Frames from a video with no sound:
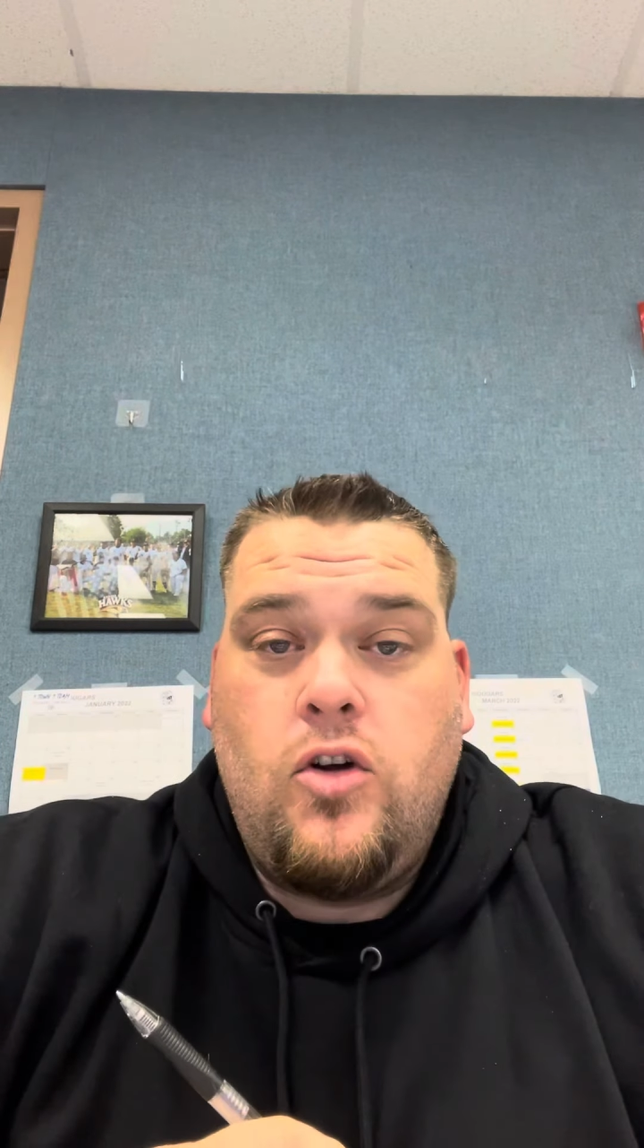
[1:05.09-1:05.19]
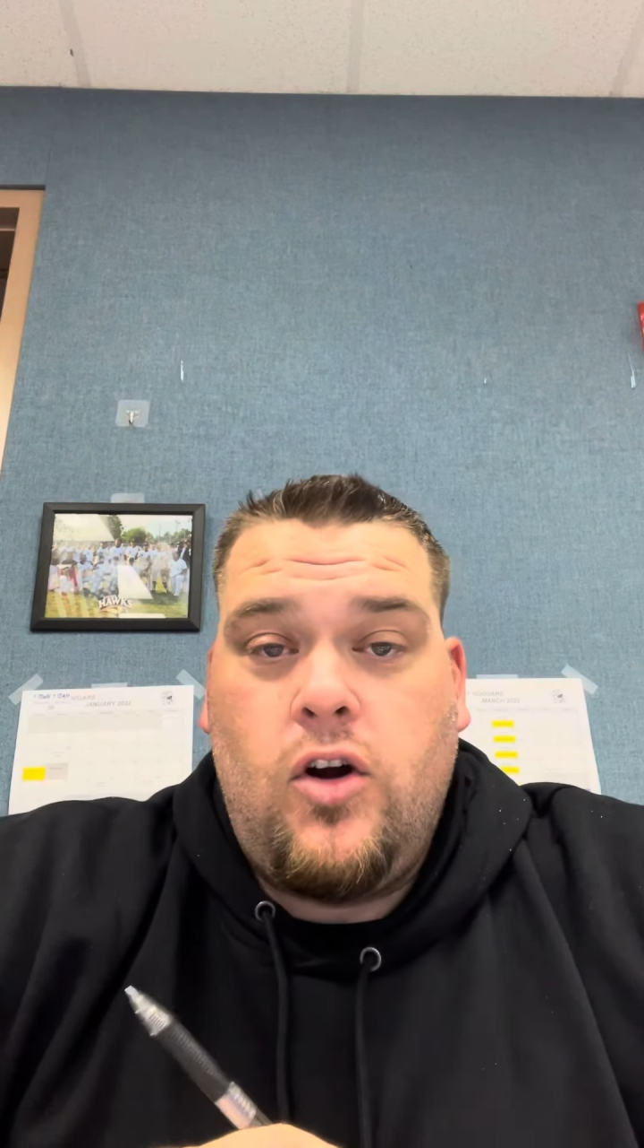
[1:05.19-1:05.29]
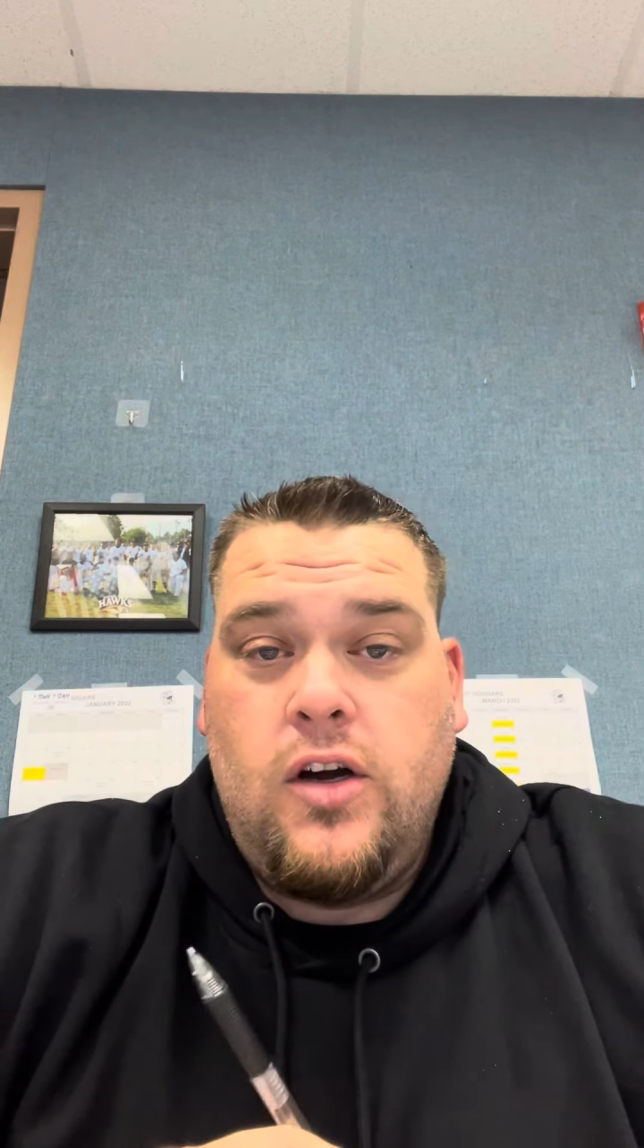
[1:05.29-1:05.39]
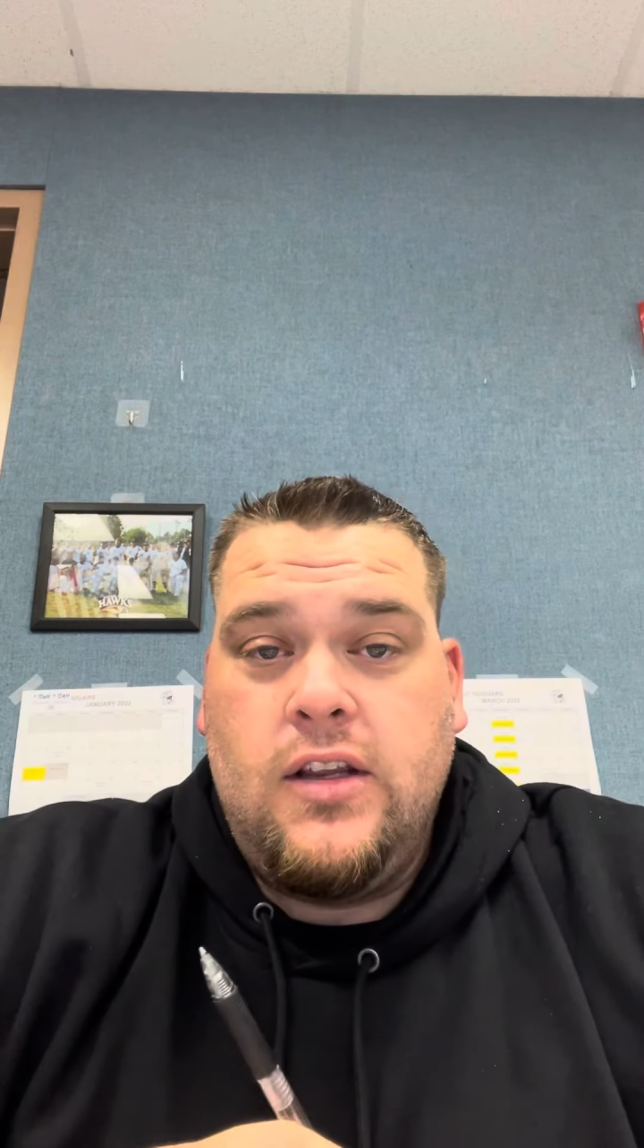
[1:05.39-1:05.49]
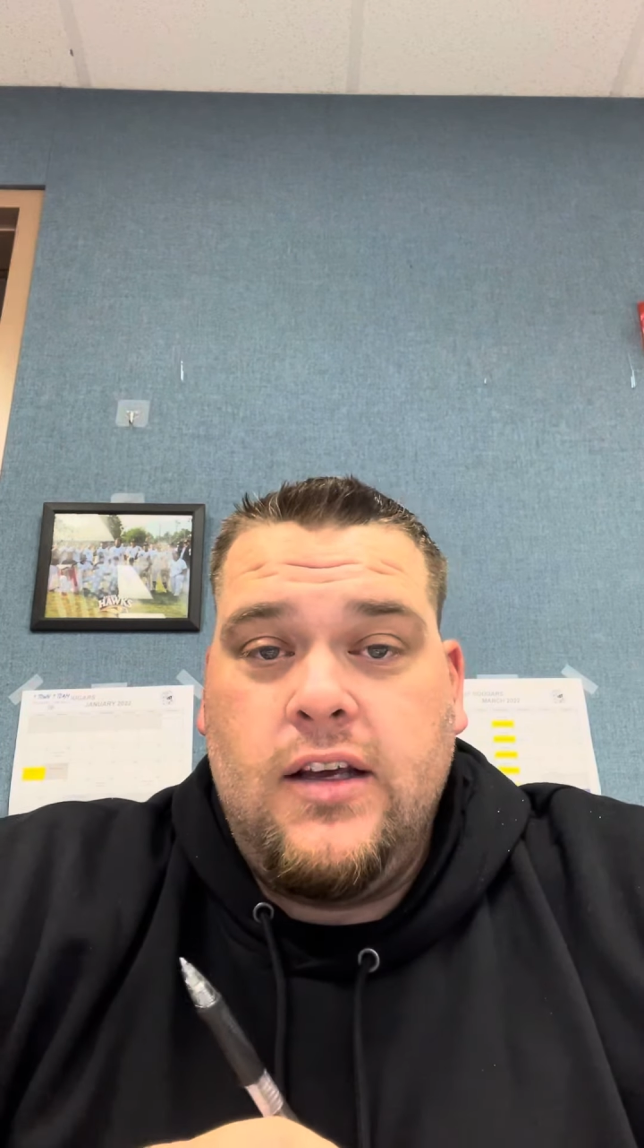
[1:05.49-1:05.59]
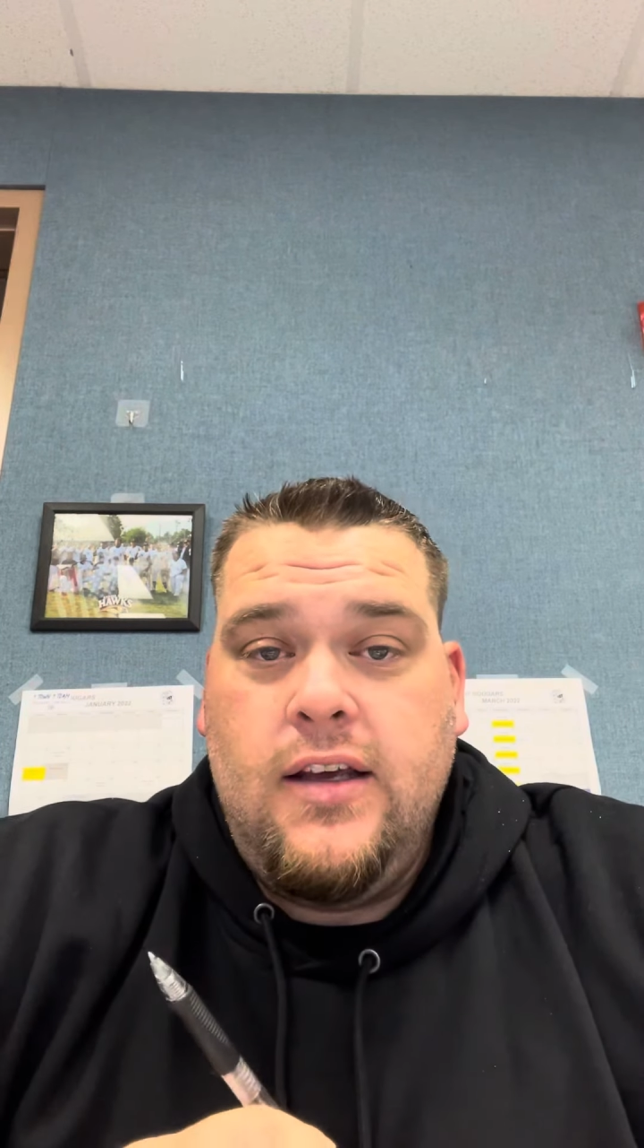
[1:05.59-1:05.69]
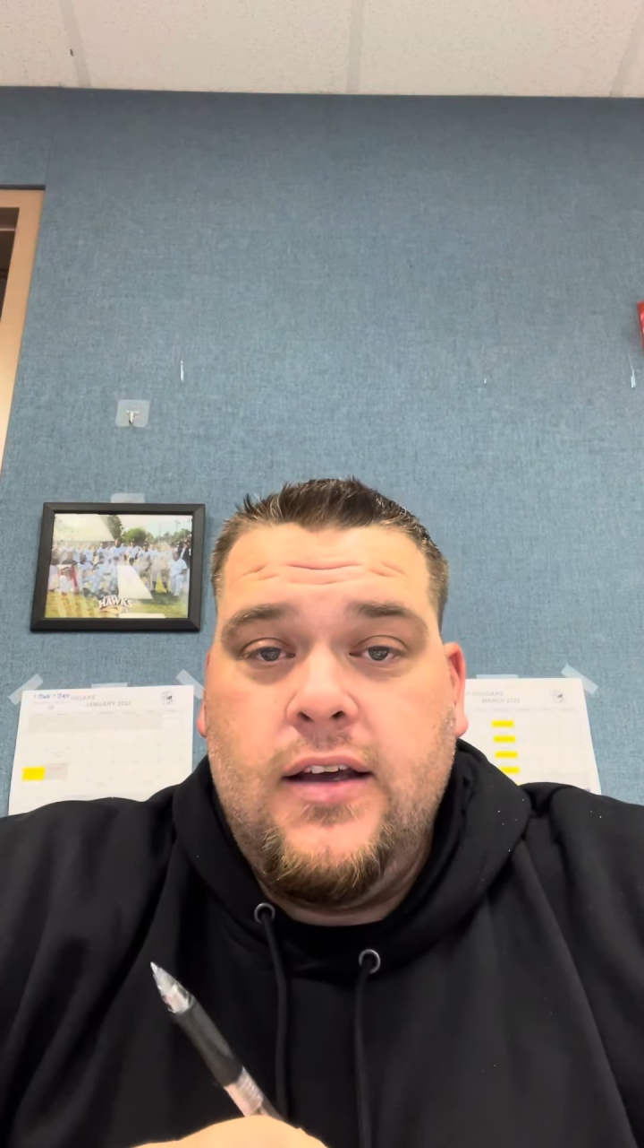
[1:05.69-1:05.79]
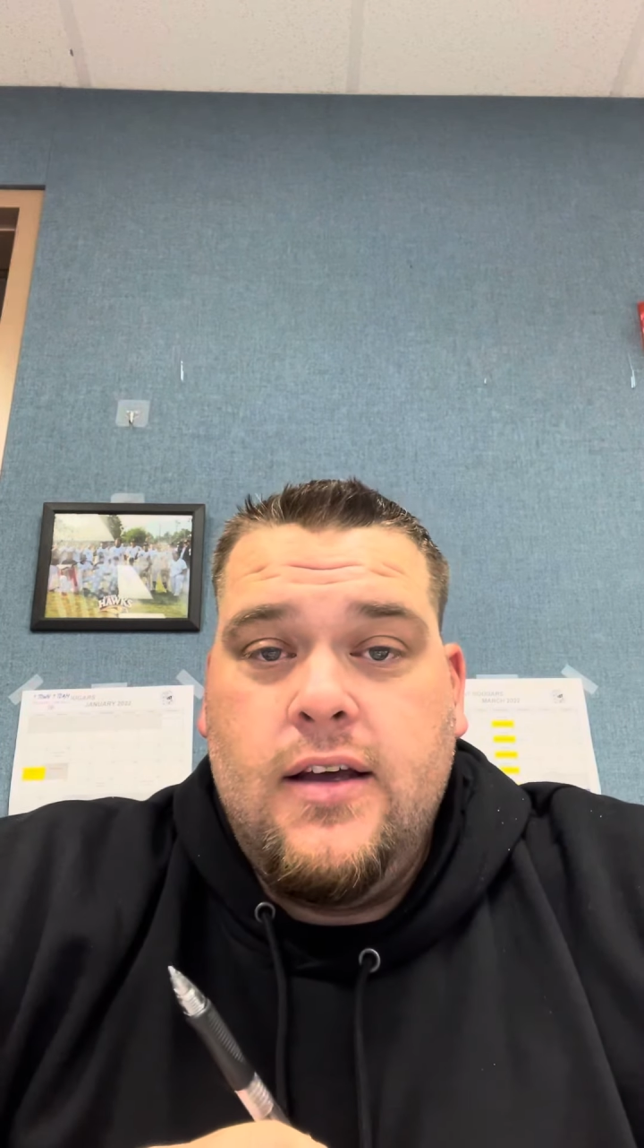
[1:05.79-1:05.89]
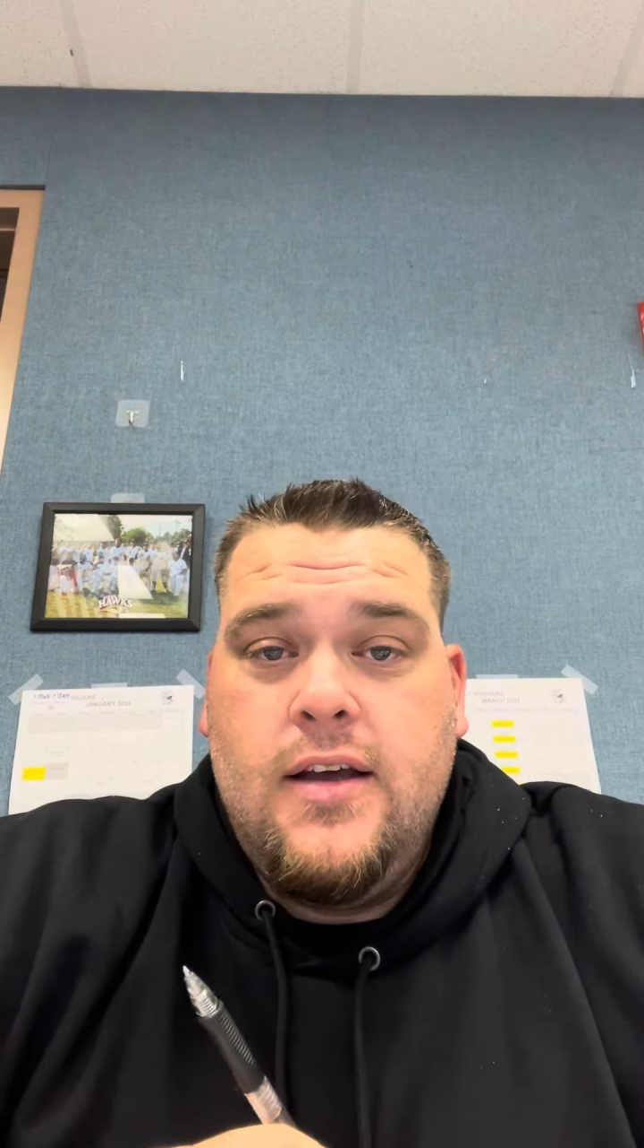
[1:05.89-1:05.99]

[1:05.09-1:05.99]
currently,